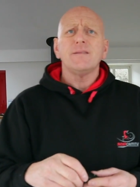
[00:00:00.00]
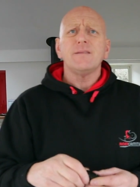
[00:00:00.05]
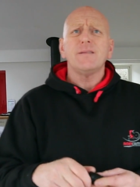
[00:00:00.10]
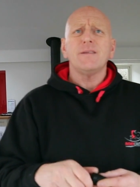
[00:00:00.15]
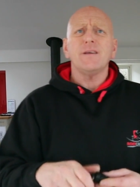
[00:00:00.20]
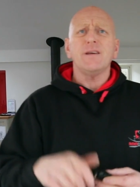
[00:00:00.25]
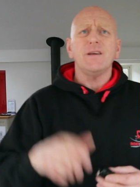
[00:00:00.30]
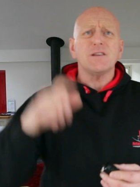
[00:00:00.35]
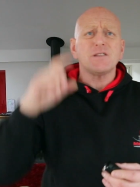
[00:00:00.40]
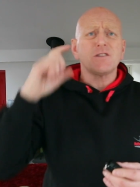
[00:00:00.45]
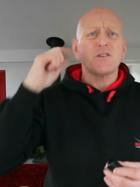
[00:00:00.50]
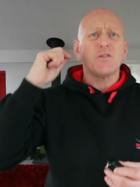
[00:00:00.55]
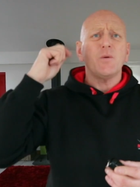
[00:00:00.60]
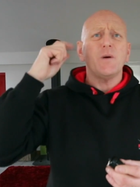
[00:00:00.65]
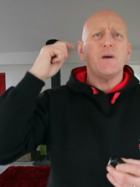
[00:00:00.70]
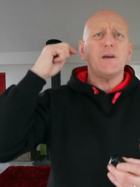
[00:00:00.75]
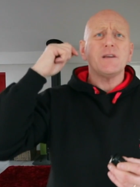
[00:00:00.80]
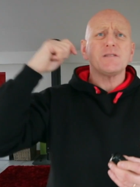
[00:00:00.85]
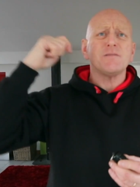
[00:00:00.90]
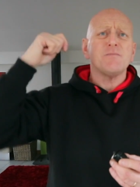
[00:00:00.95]
that you
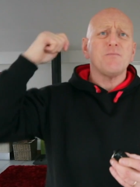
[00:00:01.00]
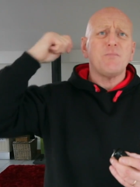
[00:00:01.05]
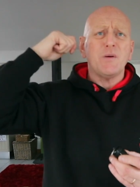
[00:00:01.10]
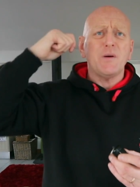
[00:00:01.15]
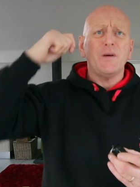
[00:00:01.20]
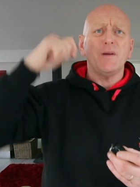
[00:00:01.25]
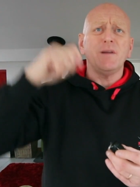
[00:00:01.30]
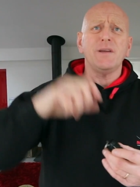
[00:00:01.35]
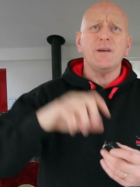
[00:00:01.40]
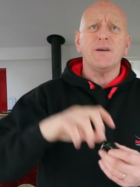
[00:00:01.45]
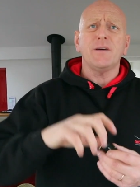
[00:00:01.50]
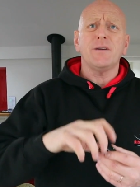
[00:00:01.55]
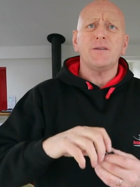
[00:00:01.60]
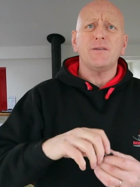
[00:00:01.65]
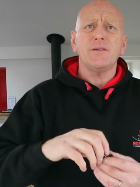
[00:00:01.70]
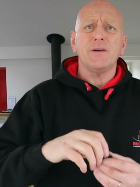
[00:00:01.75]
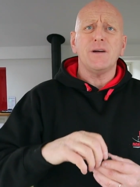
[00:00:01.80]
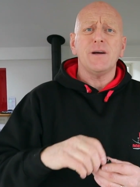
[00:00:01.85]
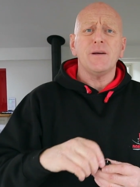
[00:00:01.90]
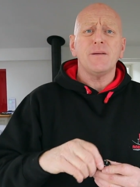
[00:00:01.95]
squeeze and put in
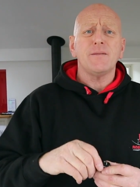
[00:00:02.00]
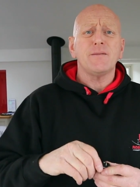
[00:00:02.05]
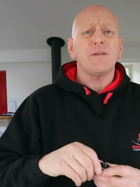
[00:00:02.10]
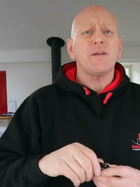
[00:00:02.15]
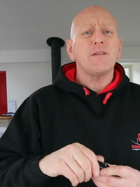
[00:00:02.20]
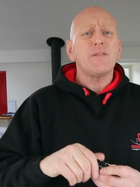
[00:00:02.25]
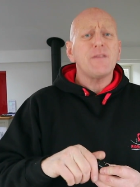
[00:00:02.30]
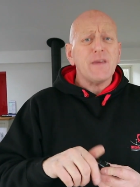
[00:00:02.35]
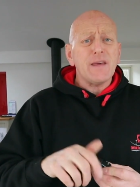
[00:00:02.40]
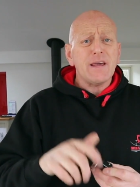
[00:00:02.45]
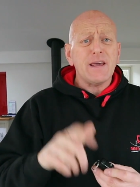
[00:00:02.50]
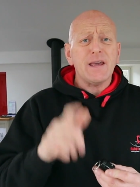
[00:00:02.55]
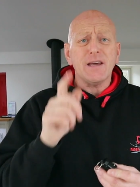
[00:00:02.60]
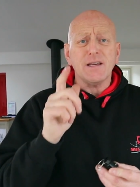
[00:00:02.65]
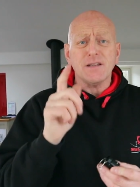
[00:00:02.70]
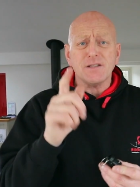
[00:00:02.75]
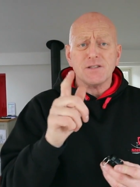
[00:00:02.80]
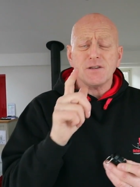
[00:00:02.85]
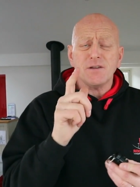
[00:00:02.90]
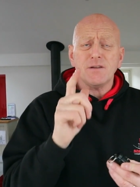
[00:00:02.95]
your... the thing
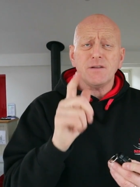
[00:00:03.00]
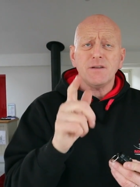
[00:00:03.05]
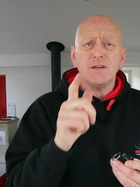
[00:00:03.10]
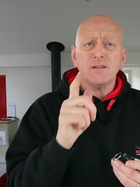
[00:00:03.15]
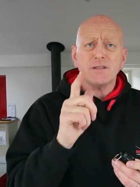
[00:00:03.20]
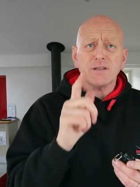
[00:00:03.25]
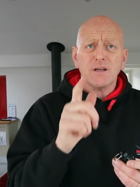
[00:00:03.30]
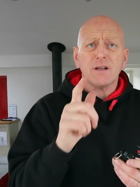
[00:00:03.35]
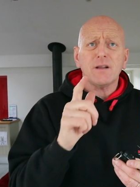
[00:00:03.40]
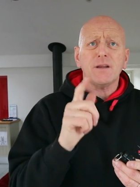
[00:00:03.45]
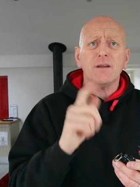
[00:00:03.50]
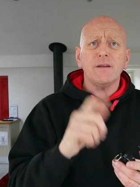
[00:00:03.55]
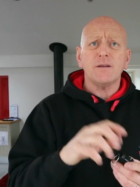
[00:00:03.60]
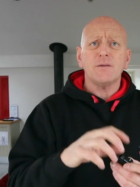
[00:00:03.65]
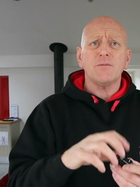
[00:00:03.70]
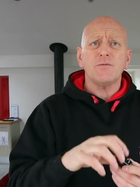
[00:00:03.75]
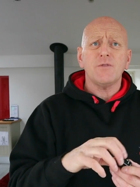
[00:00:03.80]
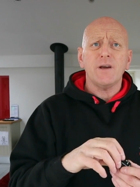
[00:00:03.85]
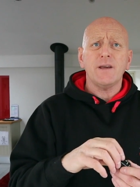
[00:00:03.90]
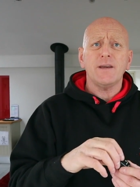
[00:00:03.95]
is, you need to clean
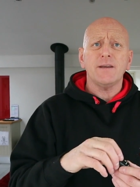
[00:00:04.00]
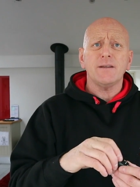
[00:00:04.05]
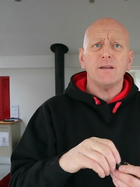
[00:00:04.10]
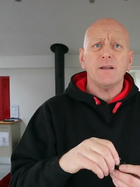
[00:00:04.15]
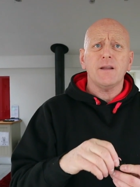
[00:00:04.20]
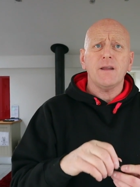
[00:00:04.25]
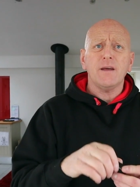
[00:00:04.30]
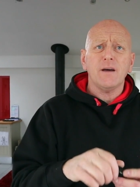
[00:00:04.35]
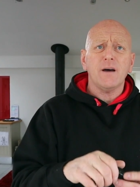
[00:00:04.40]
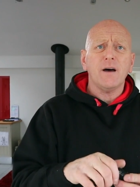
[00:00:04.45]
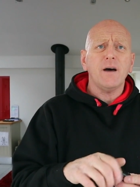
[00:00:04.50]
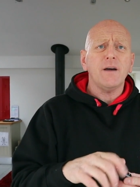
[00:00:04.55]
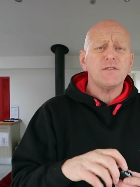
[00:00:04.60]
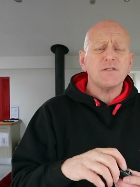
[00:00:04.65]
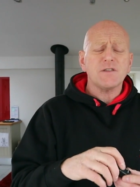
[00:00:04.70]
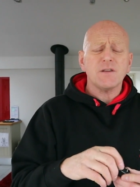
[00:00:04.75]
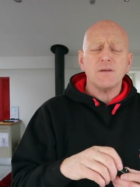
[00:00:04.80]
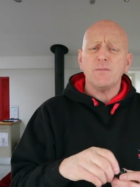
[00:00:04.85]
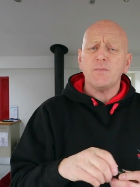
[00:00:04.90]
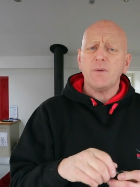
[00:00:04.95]
them regularly. I've
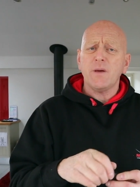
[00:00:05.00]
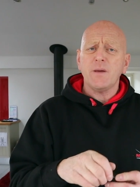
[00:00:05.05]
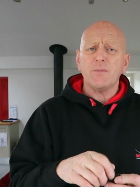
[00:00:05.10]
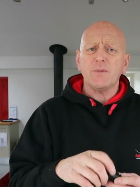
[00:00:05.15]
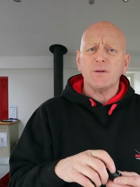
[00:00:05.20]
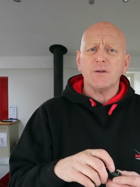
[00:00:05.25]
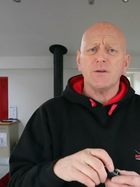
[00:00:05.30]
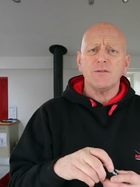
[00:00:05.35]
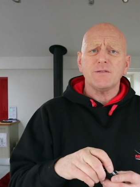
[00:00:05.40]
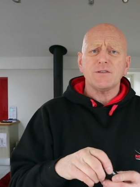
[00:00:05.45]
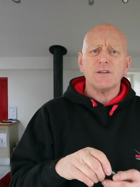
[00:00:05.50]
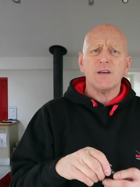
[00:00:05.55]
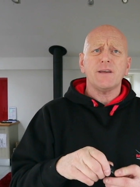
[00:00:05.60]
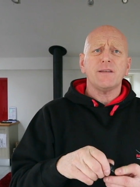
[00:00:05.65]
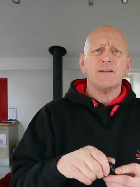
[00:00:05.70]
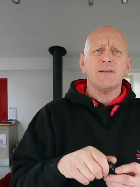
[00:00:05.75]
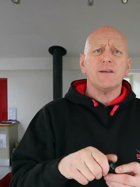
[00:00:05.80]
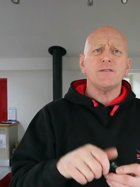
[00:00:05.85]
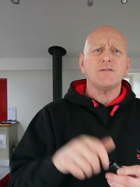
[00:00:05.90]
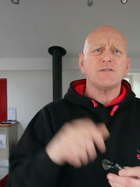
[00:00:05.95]
seen people who
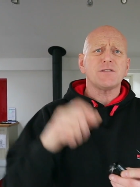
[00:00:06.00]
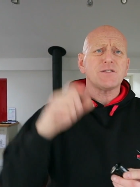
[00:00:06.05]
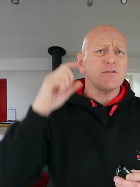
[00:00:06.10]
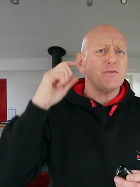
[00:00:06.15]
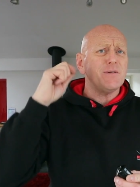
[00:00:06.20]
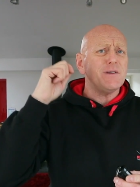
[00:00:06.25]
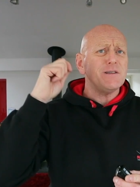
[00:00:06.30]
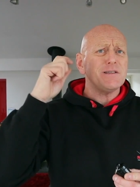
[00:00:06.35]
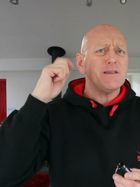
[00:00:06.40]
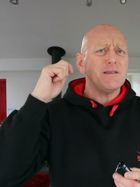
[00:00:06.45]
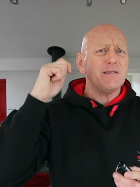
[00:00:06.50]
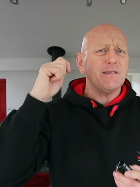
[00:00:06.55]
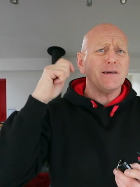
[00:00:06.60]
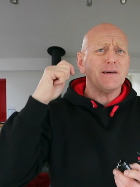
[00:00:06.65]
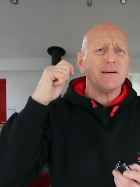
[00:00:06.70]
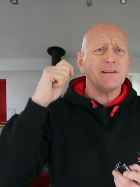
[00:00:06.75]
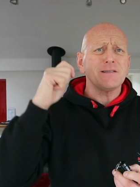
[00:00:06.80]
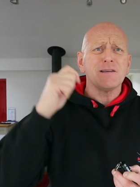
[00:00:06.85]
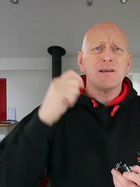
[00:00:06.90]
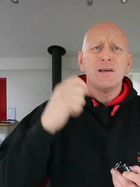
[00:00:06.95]
take those squeezy
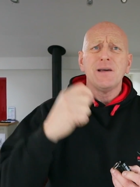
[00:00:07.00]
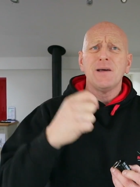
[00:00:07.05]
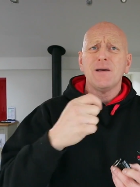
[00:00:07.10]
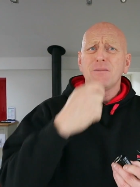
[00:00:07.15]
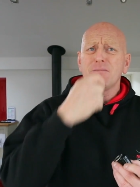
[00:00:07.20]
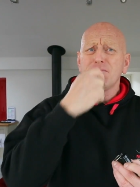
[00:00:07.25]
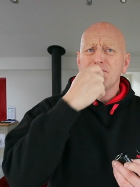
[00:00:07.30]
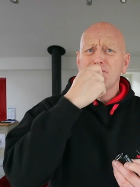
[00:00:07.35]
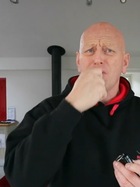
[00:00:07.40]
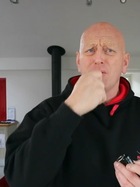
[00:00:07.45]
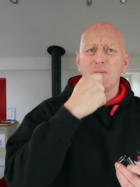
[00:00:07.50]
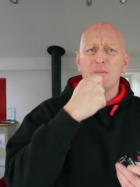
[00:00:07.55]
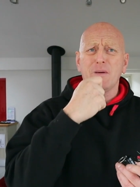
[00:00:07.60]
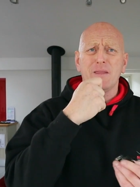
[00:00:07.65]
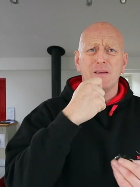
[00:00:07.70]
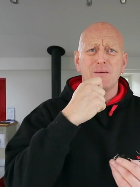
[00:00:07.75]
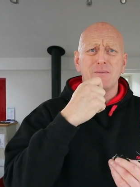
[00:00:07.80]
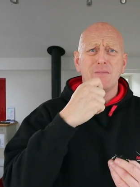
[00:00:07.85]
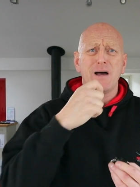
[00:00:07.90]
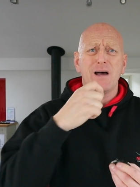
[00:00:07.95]
things, put them in
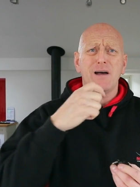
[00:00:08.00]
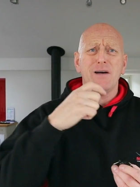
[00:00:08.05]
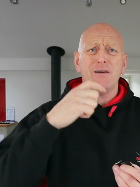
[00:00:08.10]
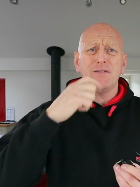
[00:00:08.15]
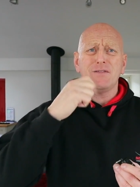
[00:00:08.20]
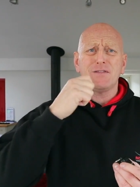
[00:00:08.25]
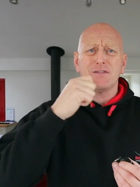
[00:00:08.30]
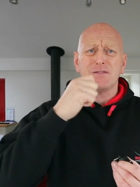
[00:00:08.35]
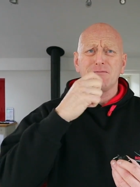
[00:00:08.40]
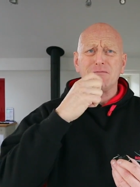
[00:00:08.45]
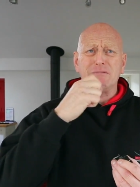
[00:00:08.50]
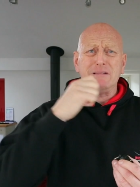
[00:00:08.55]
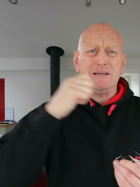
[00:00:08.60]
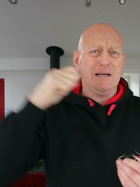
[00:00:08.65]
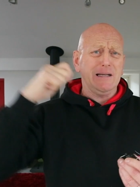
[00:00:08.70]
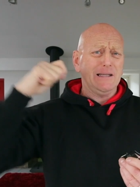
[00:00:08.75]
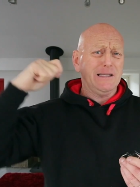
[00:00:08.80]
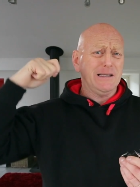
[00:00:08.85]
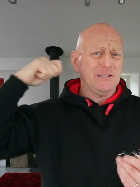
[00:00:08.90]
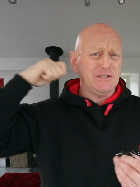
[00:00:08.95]
their mouths and
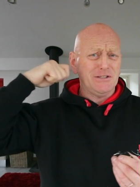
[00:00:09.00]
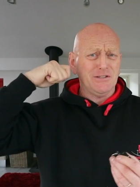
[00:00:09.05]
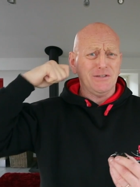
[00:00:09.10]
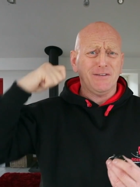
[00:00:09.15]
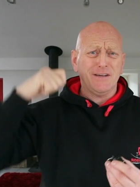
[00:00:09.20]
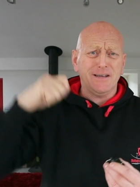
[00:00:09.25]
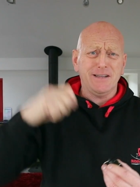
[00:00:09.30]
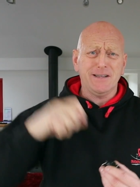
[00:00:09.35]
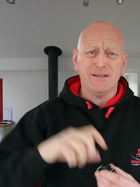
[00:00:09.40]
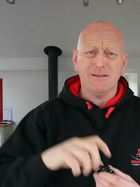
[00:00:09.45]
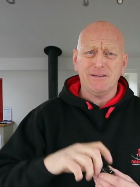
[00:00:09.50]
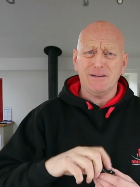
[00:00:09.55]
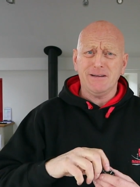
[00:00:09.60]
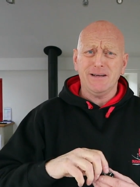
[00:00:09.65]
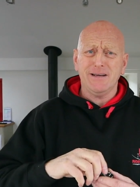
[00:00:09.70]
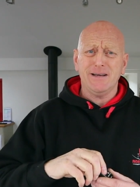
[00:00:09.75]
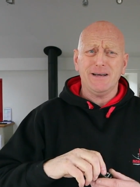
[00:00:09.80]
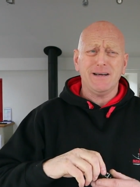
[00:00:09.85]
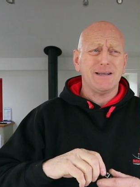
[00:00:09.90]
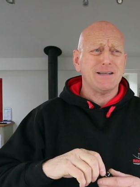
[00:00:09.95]
then shove it in their
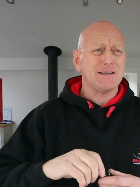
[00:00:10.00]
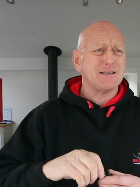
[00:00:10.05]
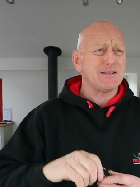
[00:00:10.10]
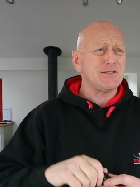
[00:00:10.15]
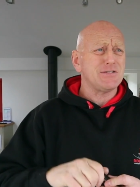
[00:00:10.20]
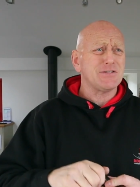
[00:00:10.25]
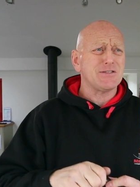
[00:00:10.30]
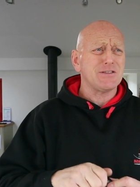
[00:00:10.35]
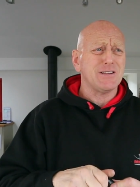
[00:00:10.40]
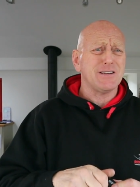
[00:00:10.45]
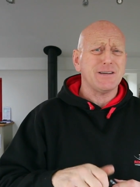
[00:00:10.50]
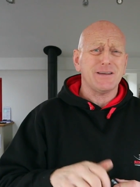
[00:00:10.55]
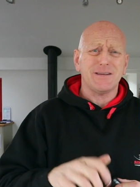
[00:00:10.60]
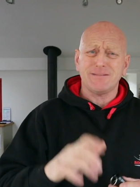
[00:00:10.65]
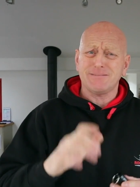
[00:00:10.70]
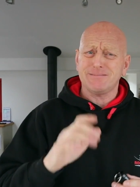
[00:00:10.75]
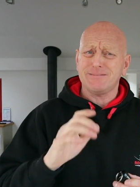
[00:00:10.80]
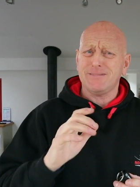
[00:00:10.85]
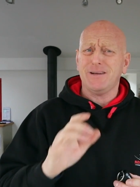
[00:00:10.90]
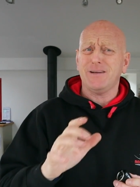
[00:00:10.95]
ear, and it's just like,
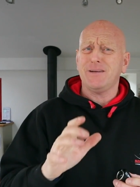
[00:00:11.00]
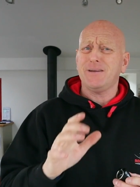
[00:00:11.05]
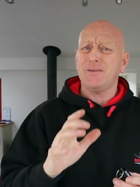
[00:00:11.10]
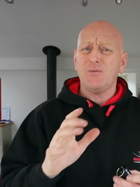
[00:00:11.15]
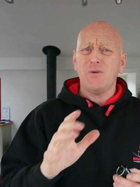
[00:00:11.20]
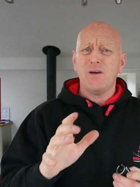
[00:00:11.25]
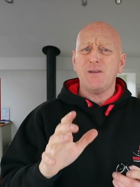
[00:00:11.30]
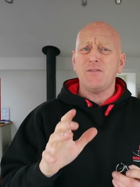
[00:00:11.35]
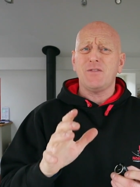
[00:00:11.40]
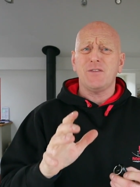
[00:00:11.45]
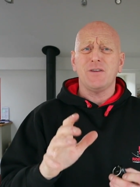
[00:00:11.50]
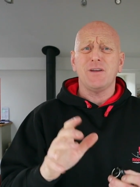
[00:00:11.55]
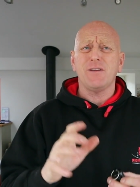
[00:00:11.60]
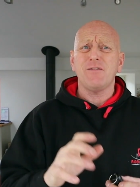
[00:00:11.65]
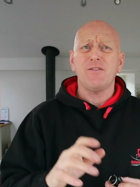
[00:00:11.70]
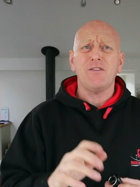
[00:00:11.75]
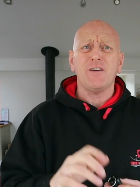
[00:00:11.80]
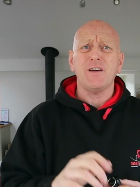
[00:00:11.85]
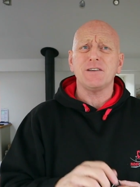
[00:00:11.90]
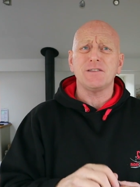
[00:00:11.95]
I'm waiting for an
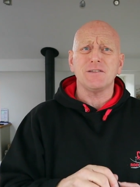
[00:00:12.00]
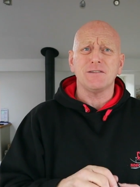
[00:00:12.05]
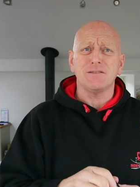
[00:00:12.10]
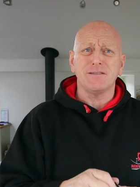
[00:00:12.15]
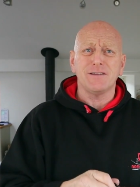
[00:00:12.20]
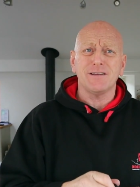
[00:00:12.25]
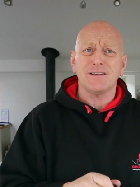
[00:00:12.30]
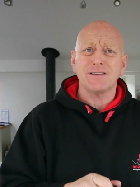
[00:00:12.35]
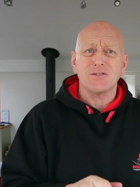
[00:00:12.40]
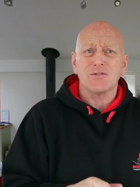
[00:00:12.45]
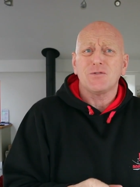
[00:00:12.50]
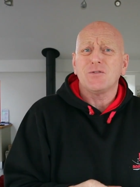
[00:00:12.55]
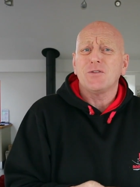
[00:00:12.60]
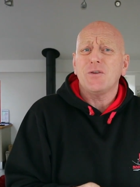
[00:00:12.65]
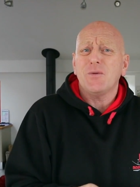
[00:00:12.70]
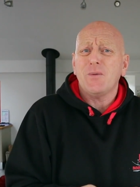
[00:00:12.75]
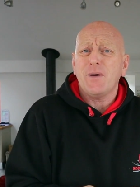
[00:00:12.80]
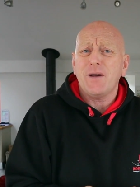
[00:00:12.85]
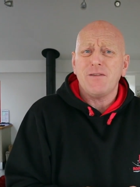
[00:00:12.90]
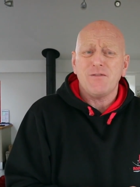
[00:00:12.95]
infection. That's all
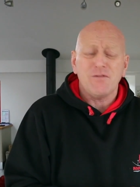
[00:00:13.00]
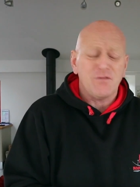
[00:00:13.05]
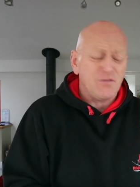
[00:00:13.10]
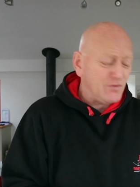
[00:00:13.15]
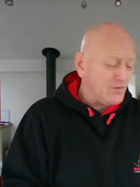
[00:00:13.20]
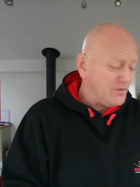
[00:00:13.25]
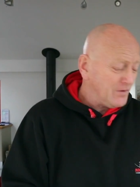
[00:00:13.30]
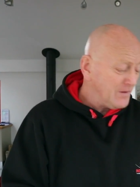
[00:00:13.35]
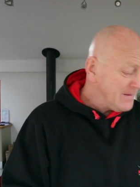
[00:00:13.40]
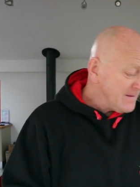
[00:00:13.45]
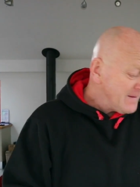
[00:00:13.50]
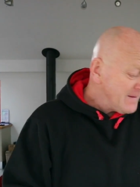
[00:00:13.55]
you're waiting for.